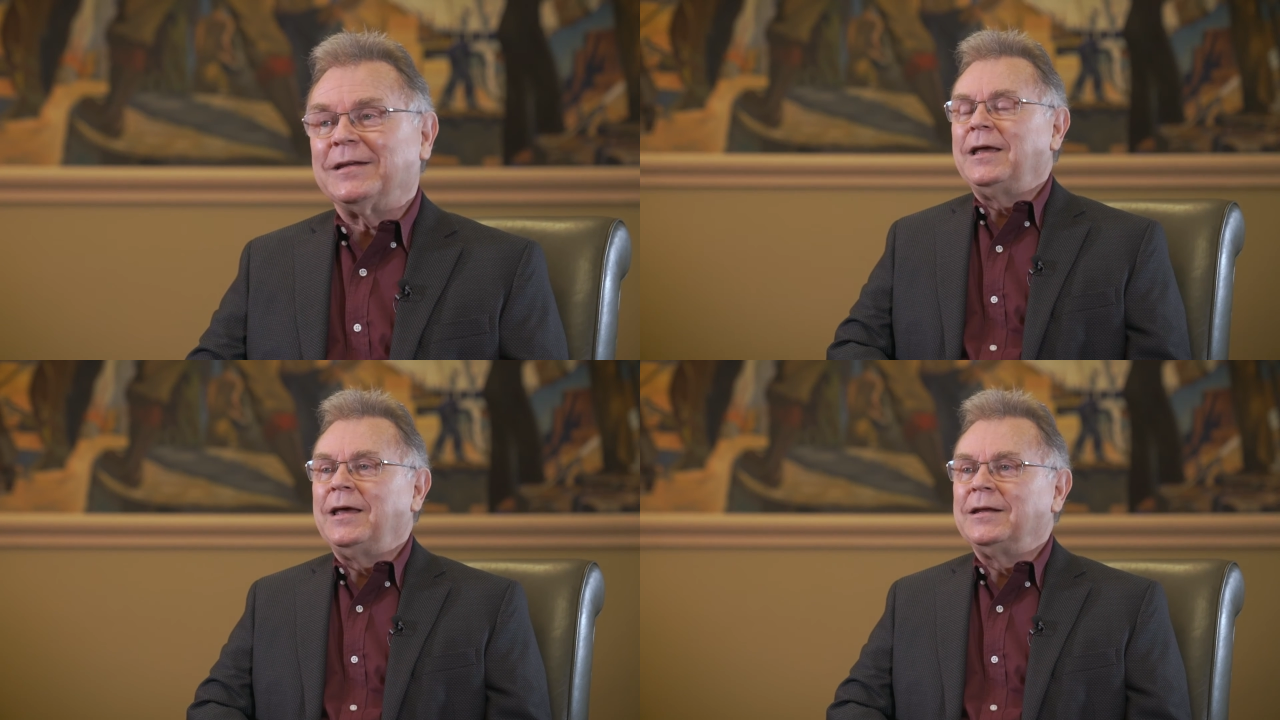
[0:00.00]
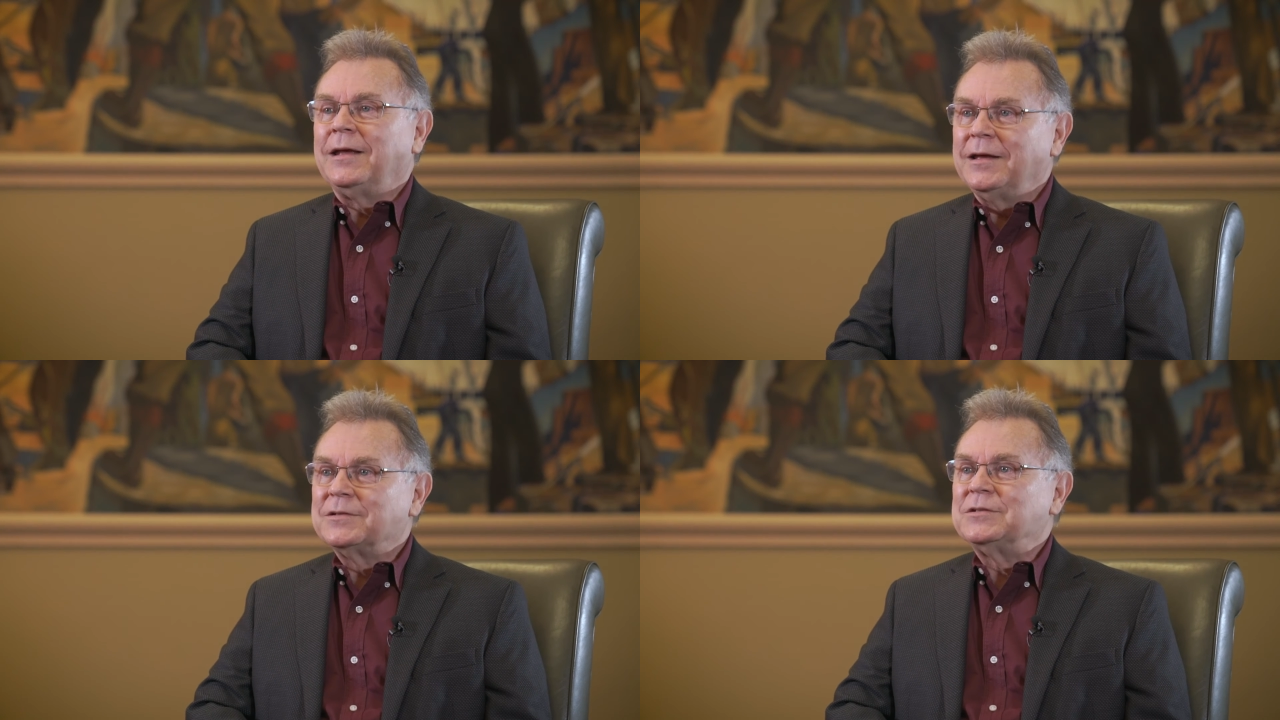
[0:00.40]
And
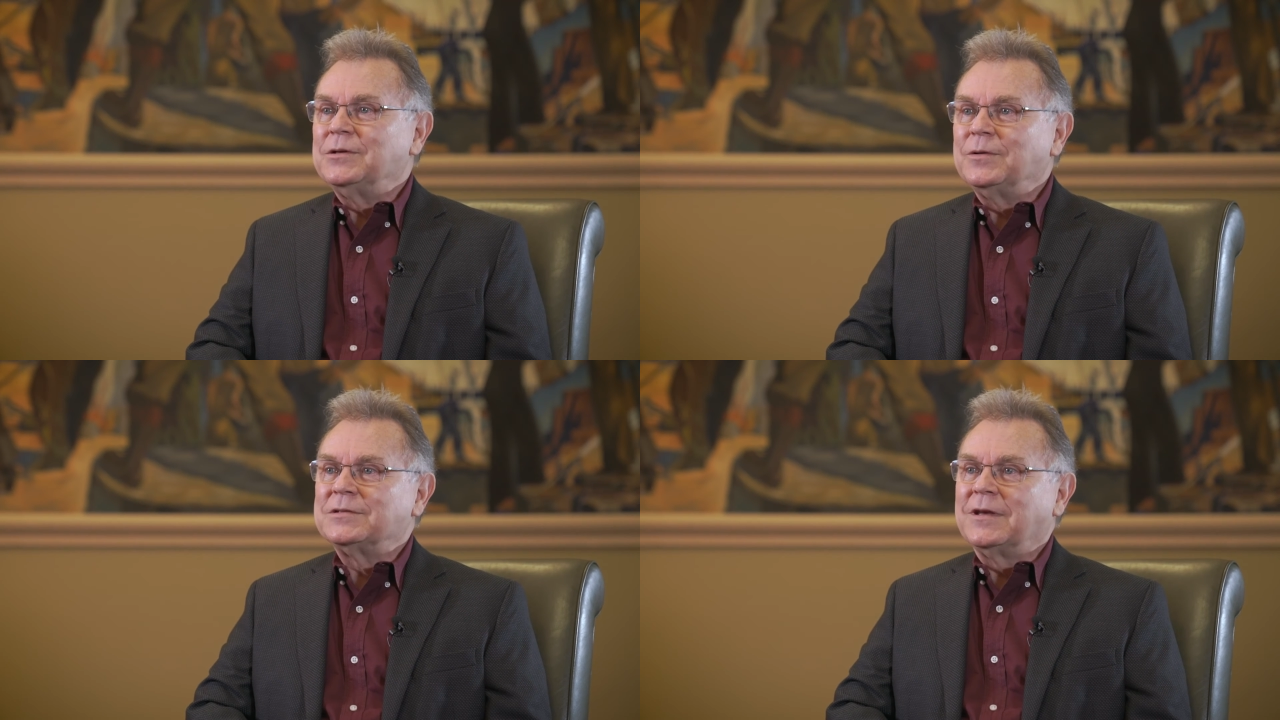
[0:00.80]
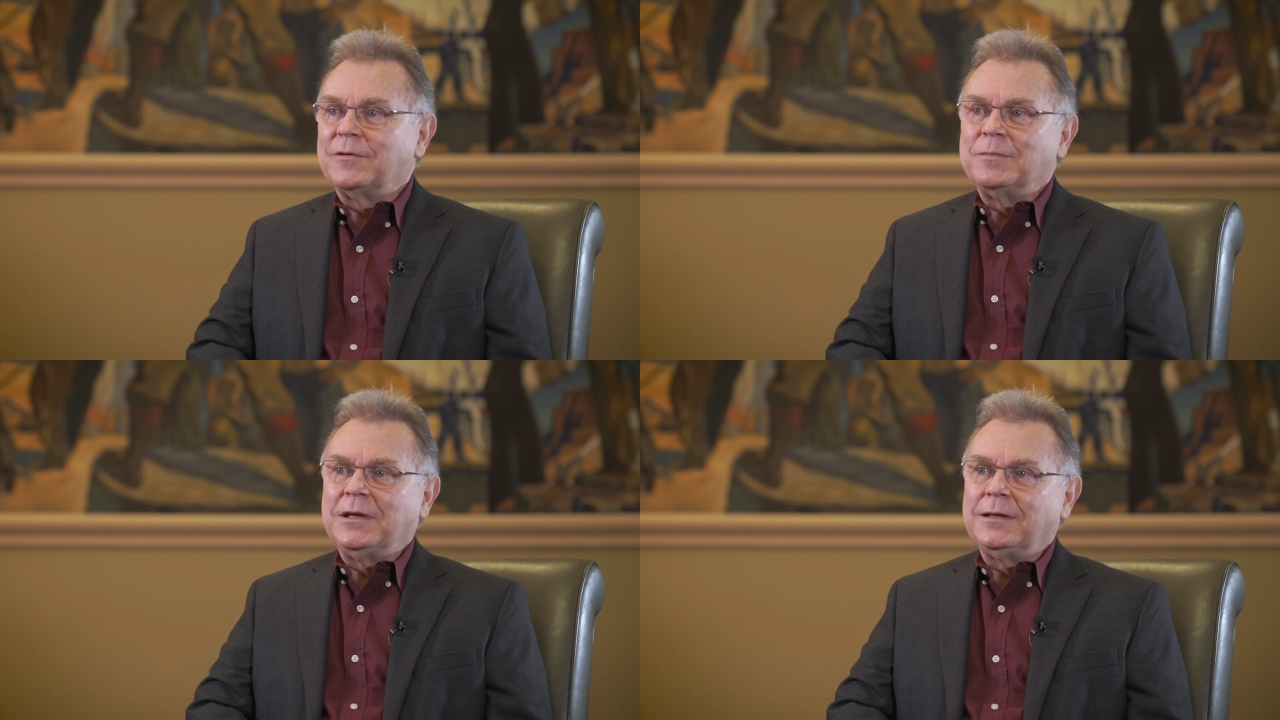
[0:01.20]
ASU has
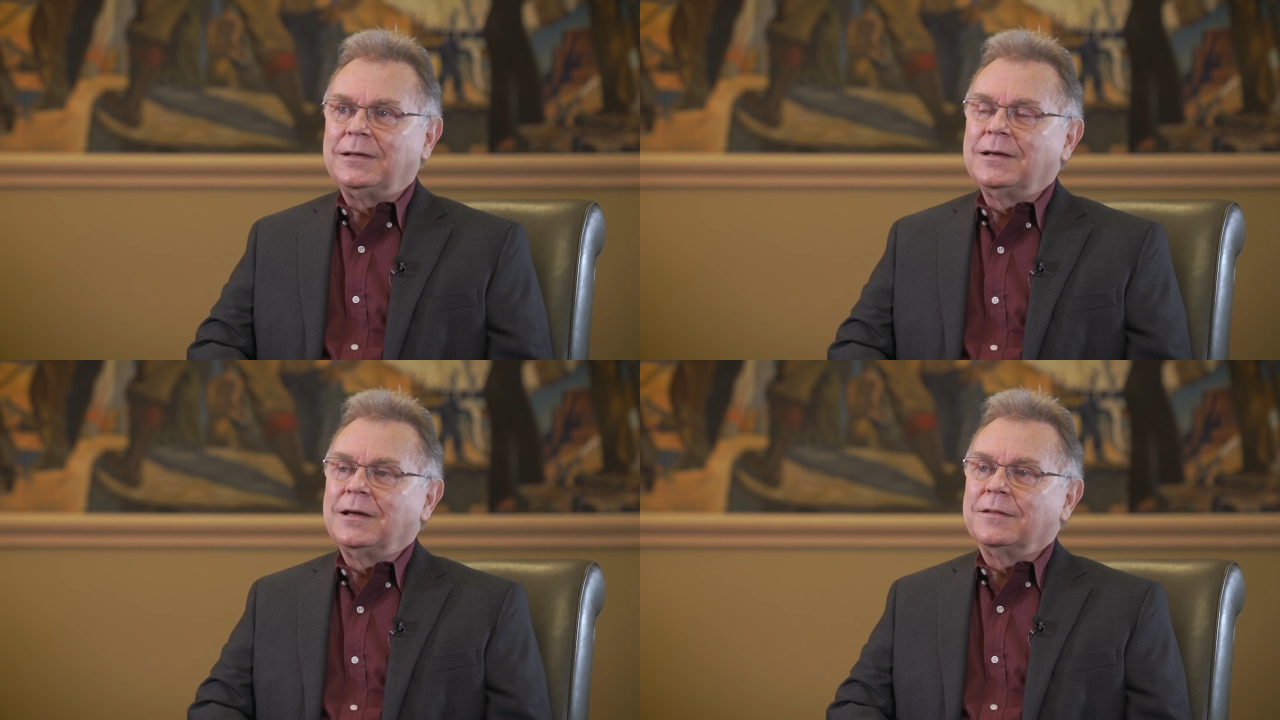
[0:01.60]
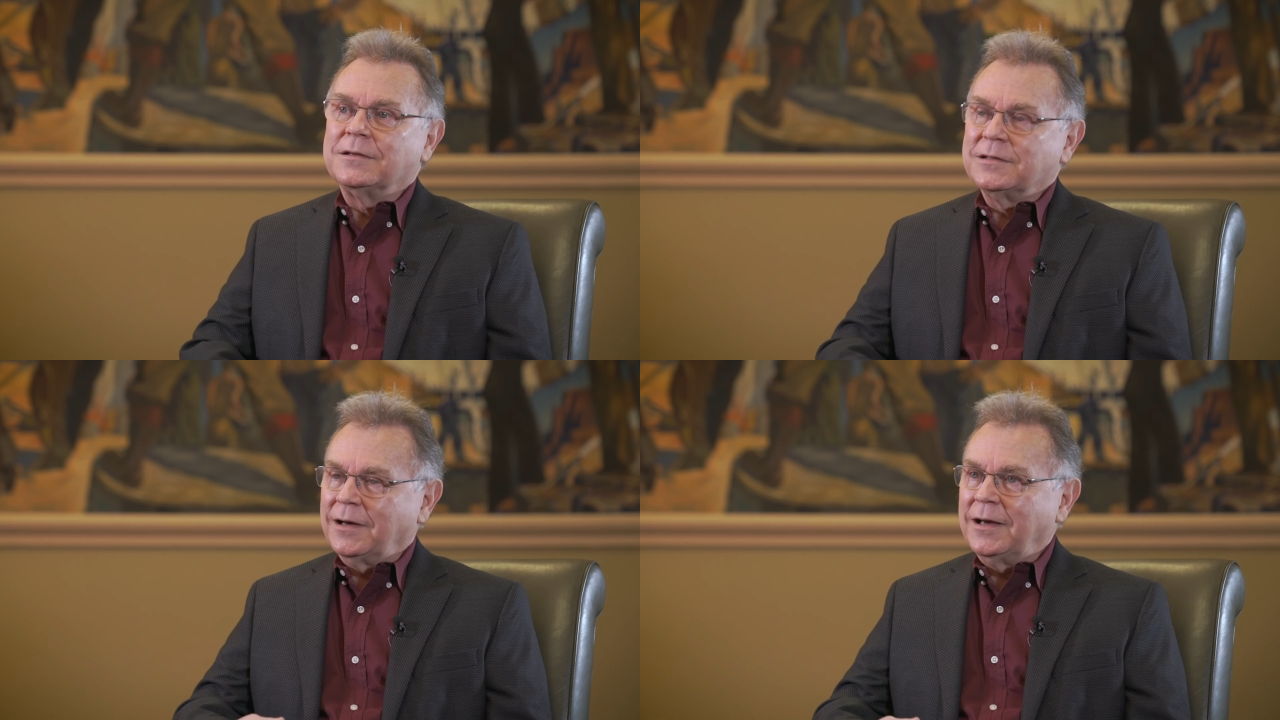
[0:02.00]
given me the
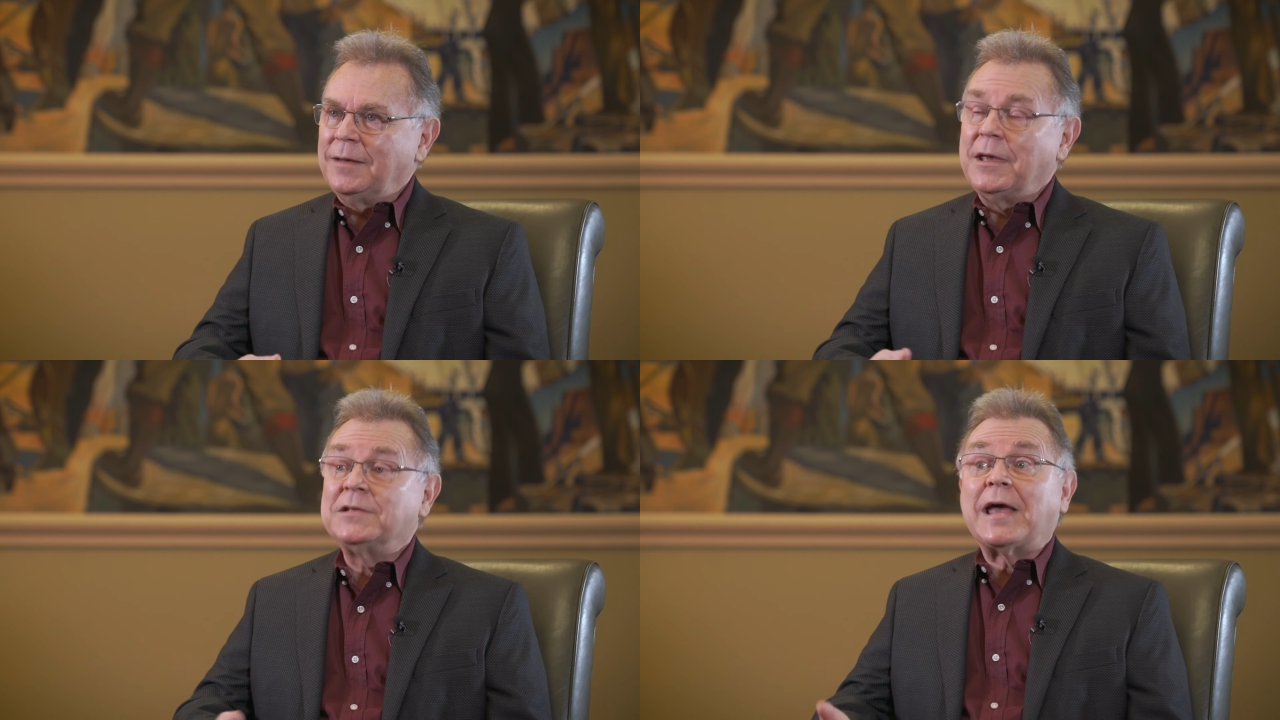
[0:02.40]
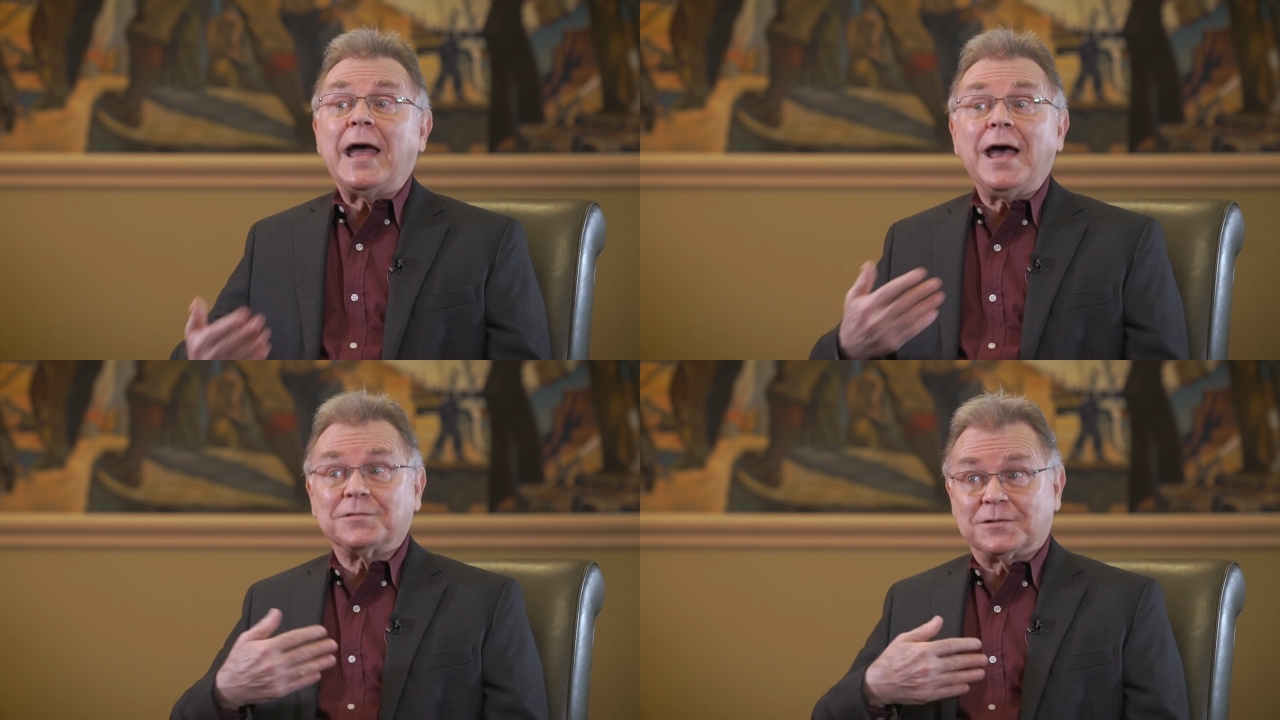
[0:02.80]
time, it's
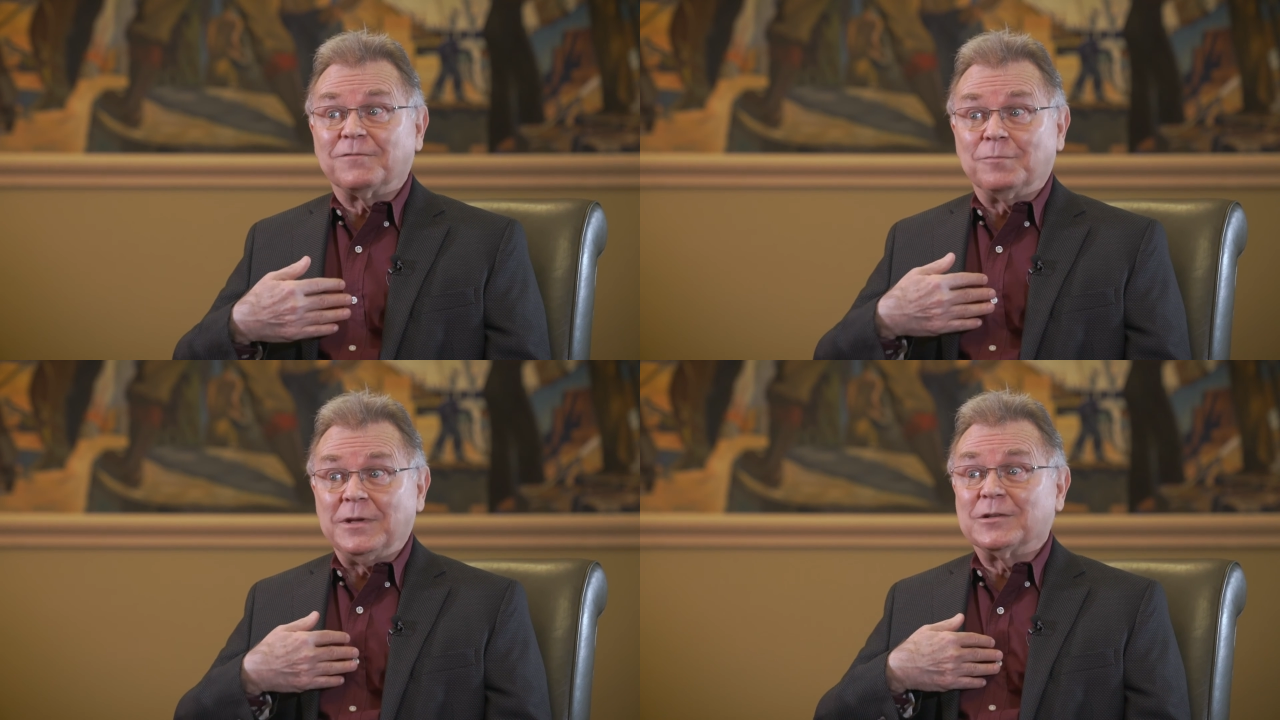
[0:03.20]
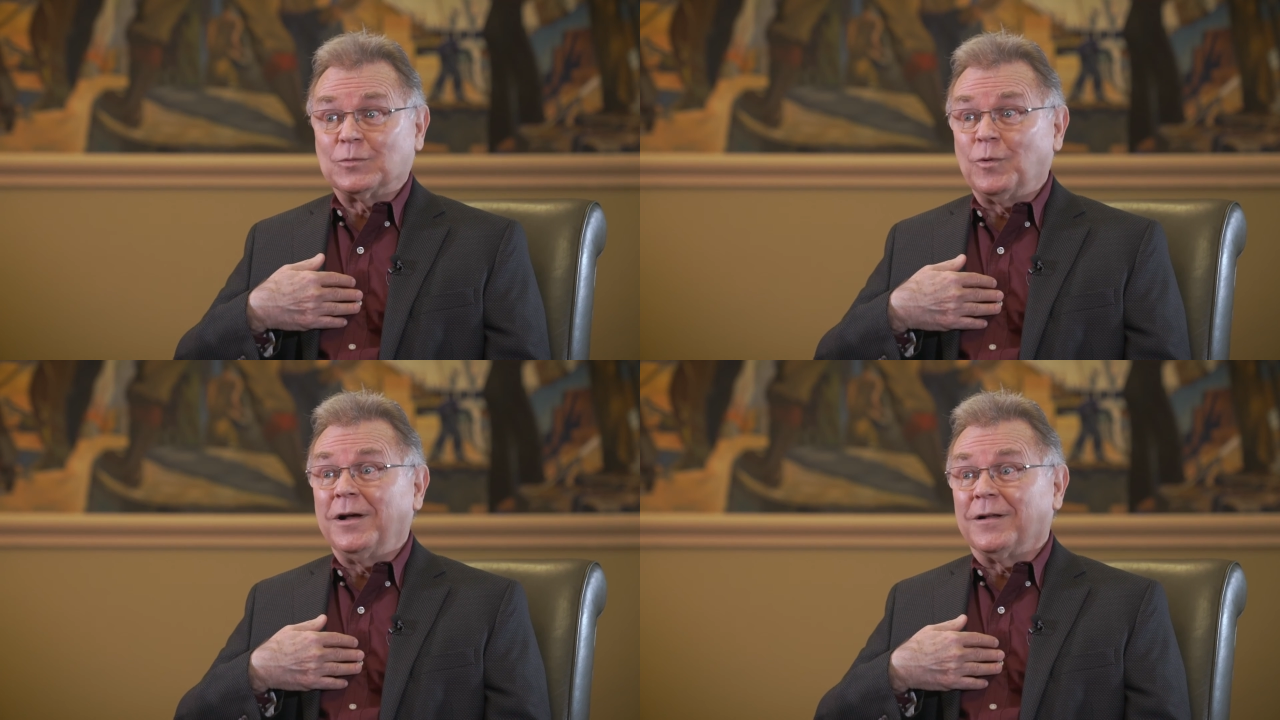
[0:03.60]
asked of me as
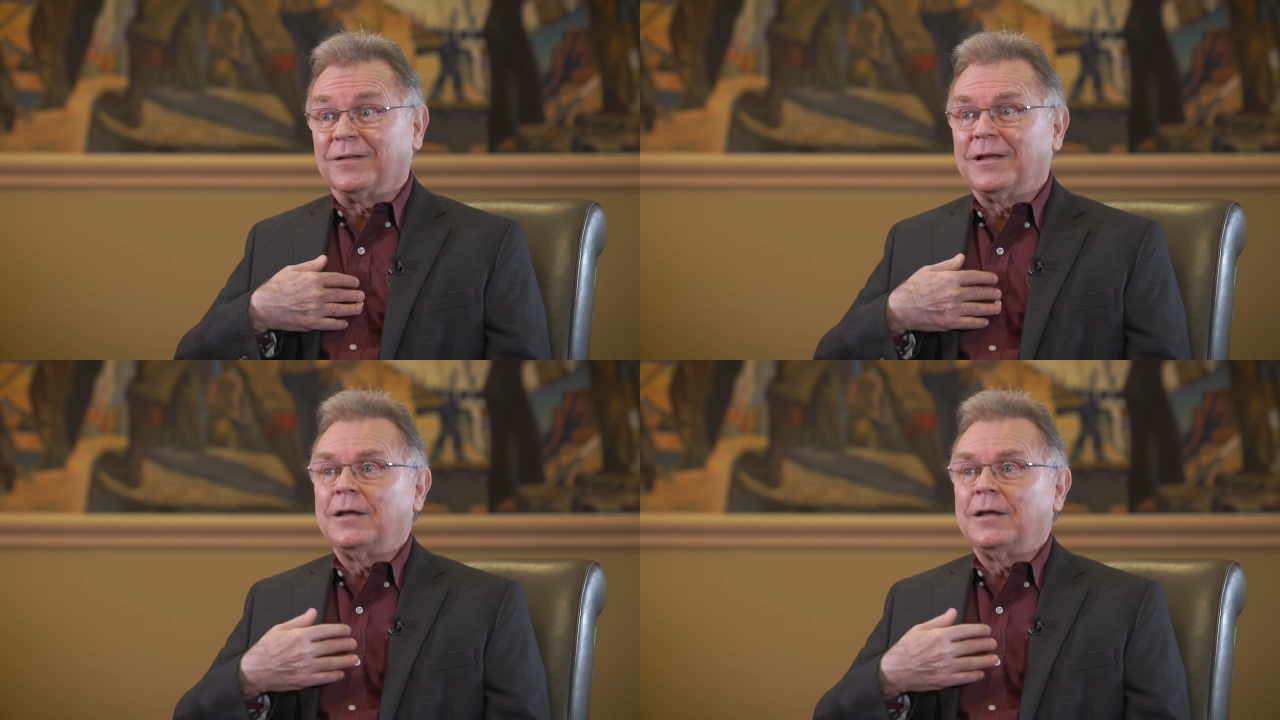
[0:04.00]
well,